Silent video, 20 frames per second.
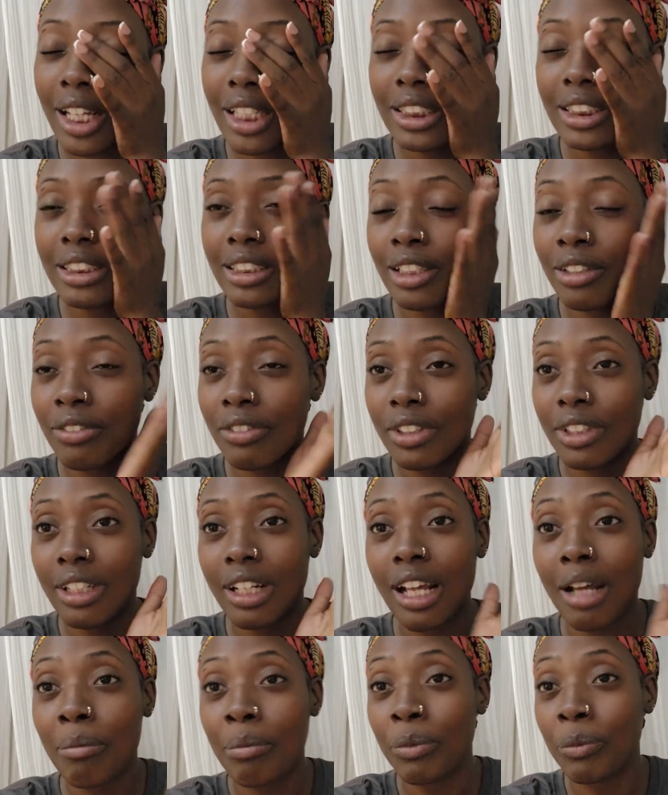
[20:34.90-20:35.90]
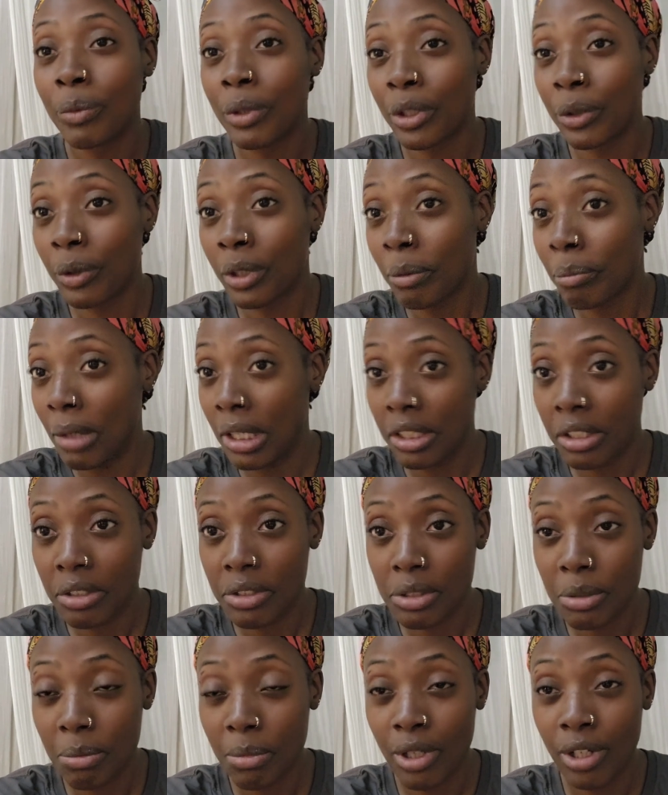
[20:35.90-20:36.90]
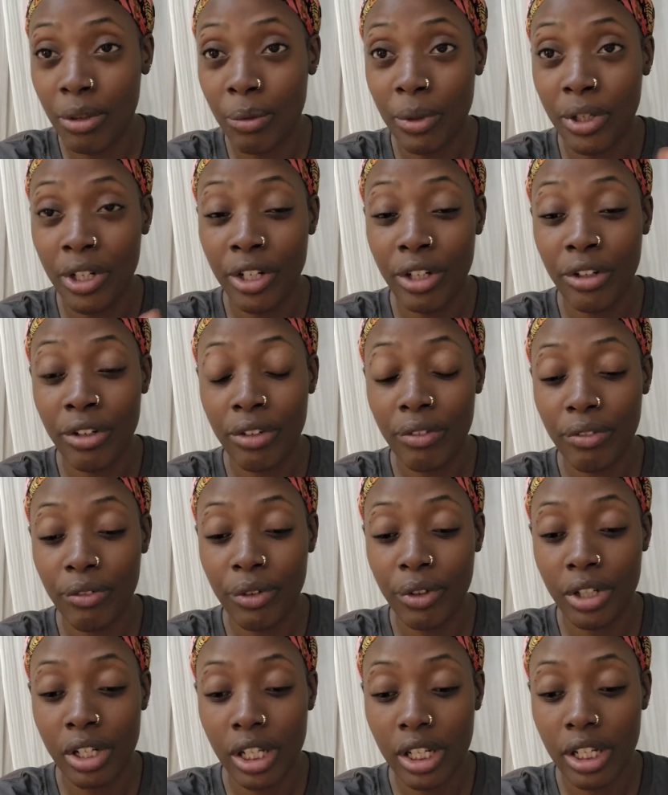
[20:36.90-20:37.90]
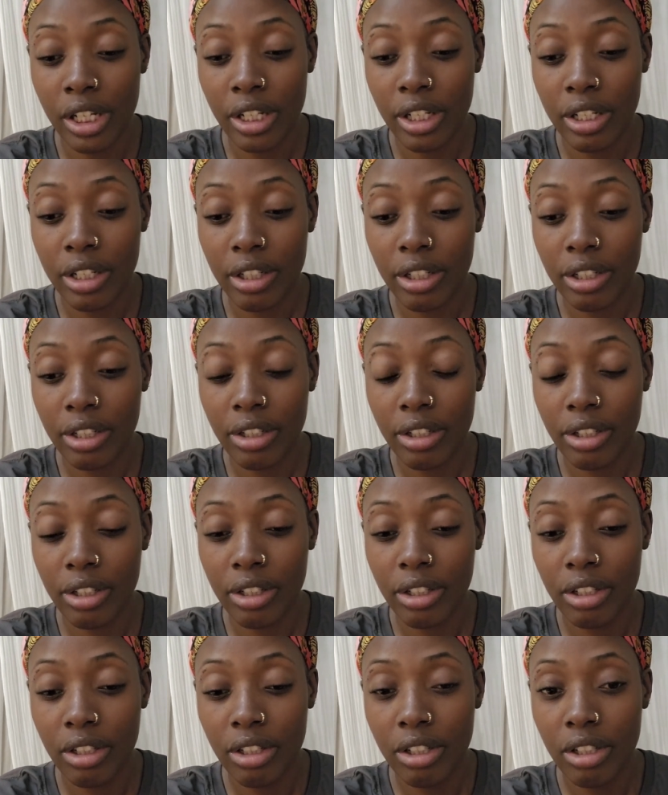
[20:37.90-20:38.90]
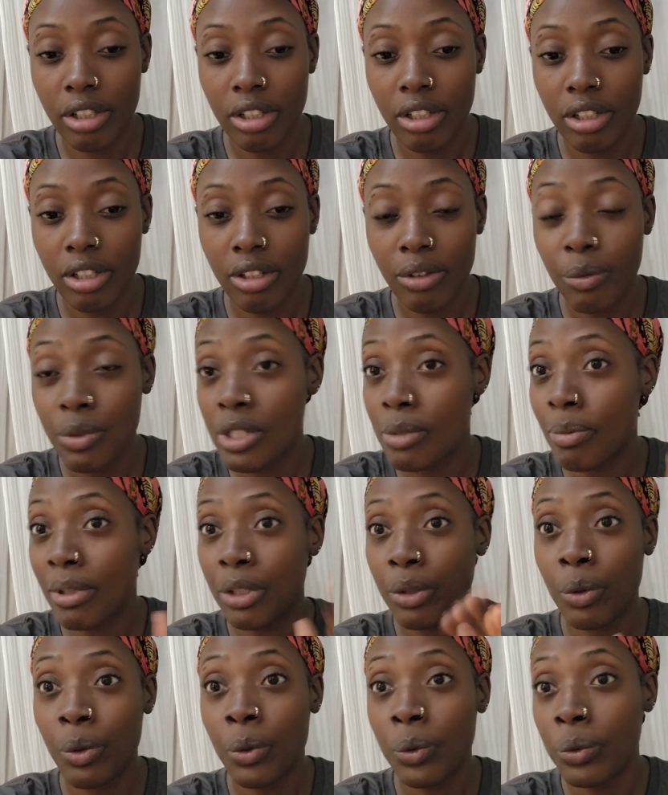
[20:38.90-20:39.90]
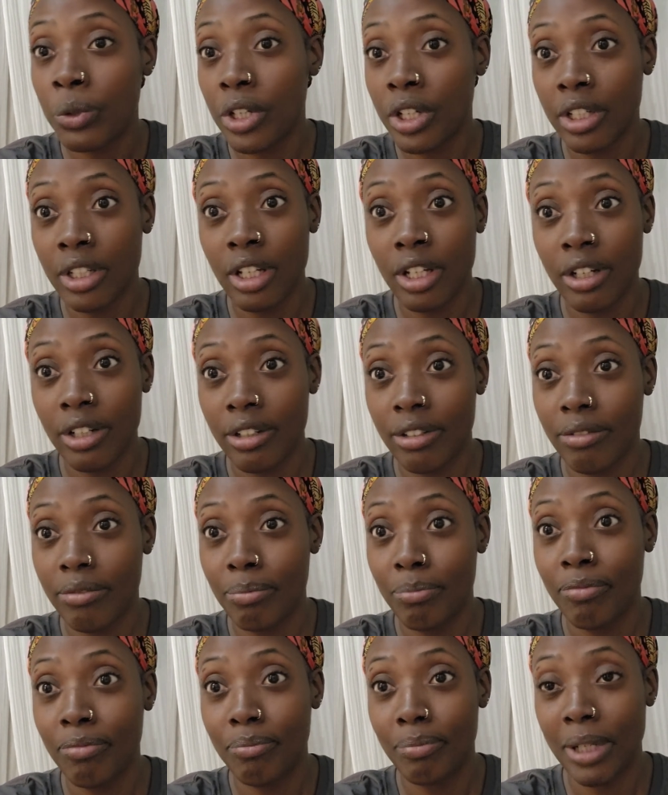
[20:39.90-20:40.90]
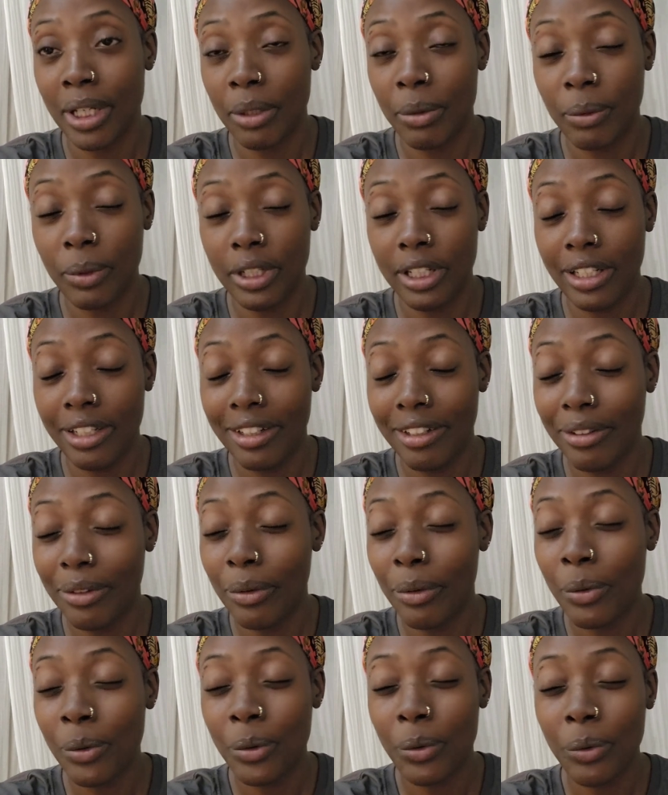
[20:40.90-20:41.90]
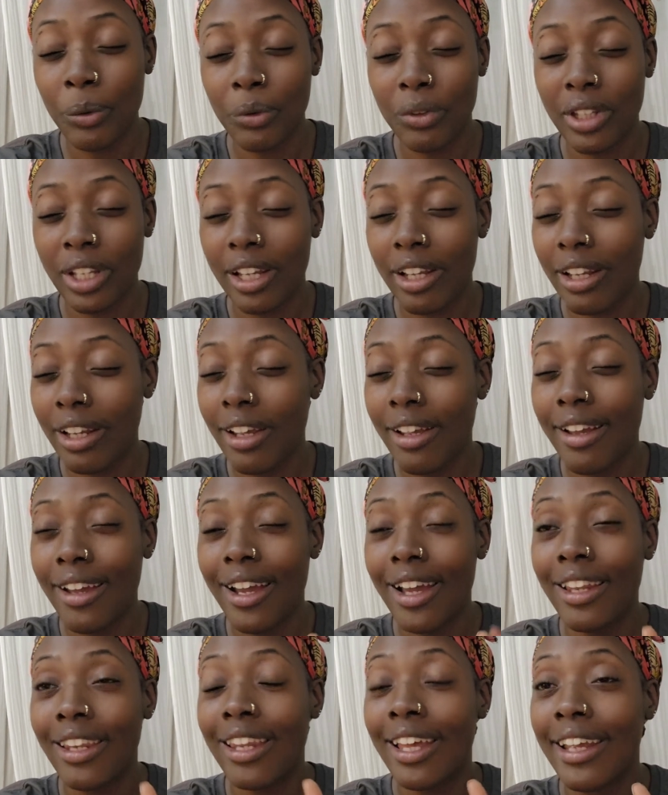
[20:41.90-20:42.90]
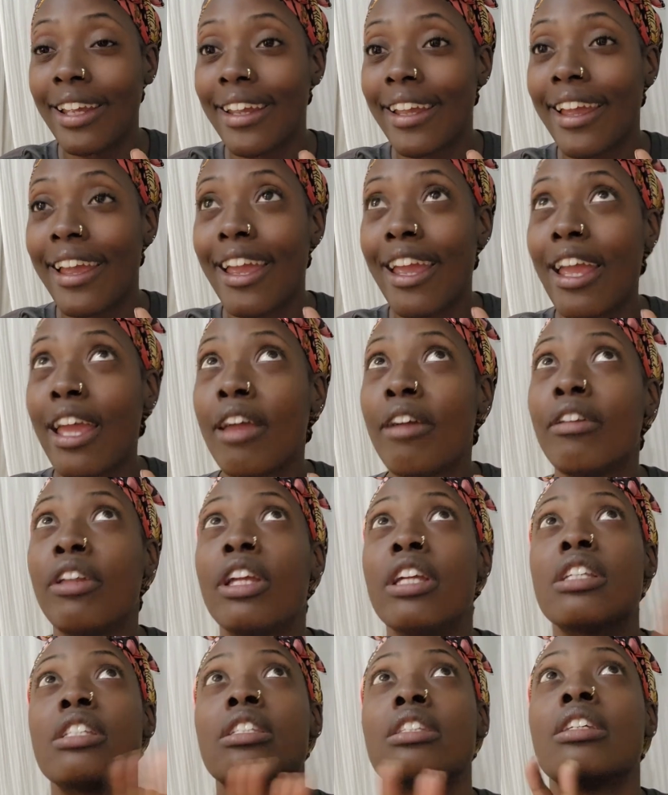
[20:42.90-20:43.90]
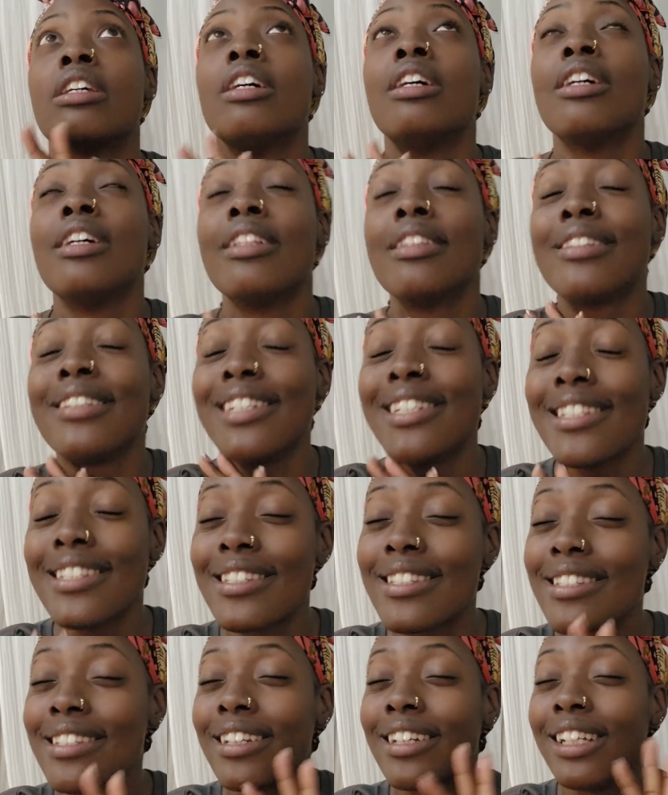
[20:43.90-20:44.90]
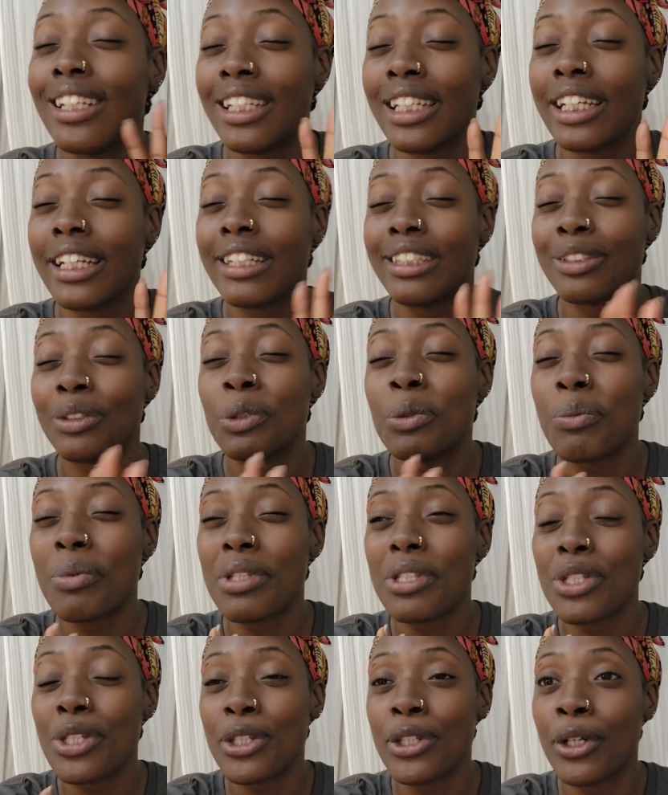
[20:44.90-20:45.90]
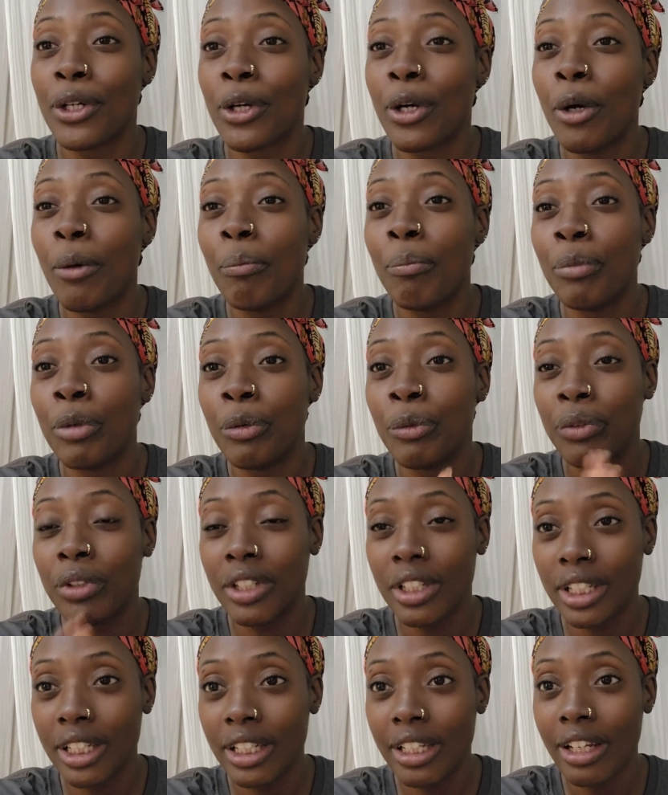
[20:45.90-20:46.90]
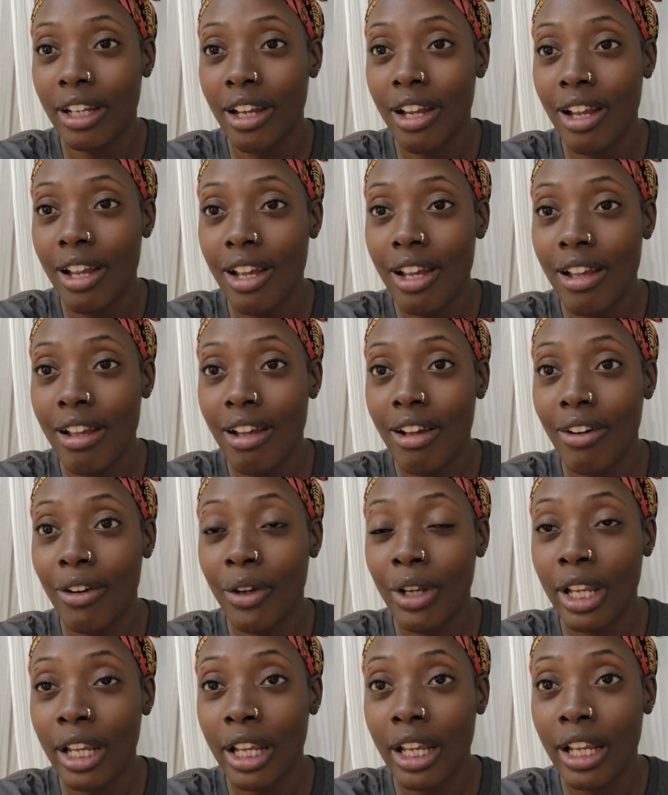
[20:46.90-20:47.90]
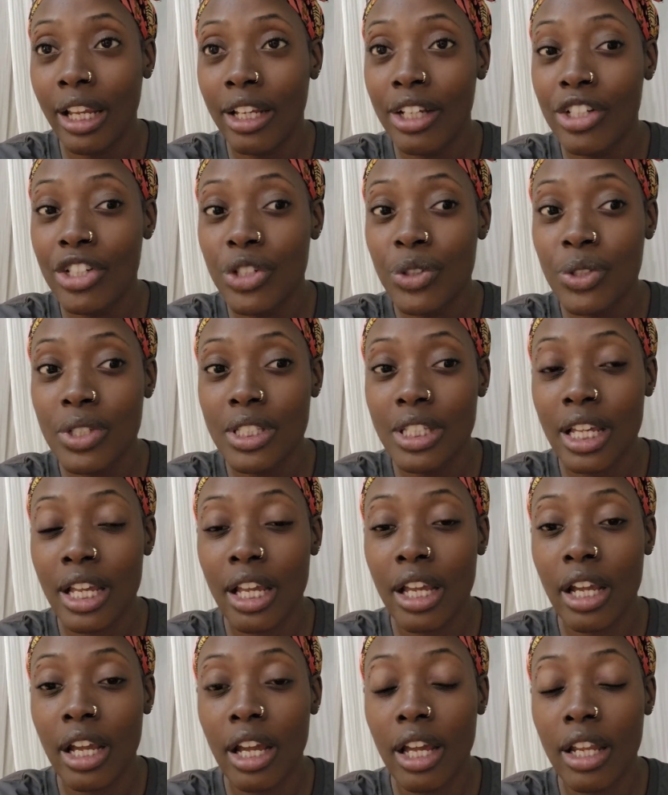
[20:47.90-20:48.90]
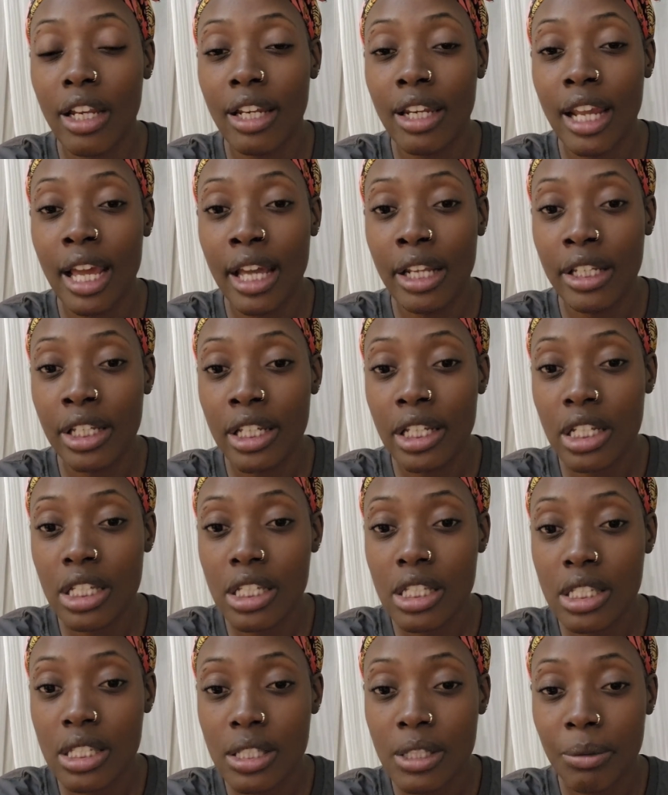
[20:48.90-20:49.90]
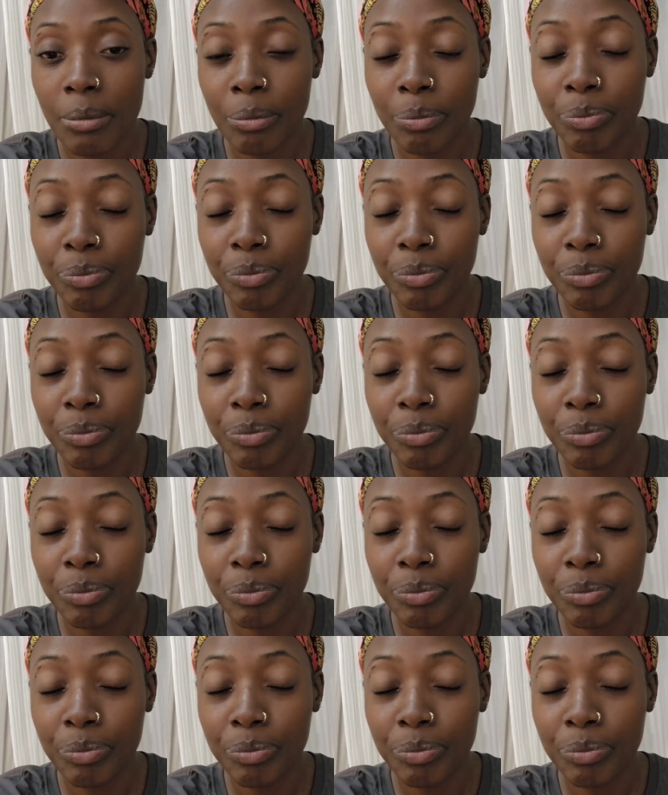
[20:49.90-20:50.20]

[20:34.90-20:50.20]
i just love it i'm we're going back there tomorrow we're here for like we spent the whole day there by the way the whole day and like it's this clinic is open to the community okay she was like nannies